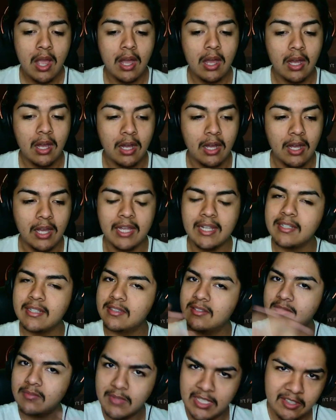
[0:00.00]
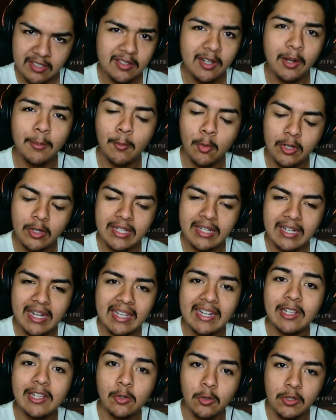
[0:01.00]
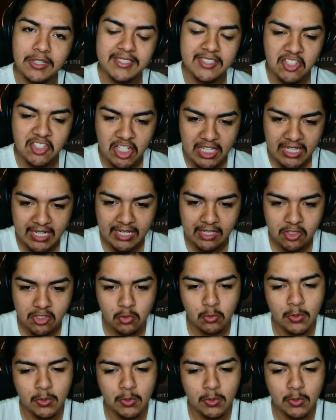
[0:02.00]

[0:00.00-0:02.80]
And things are more than likely going to change.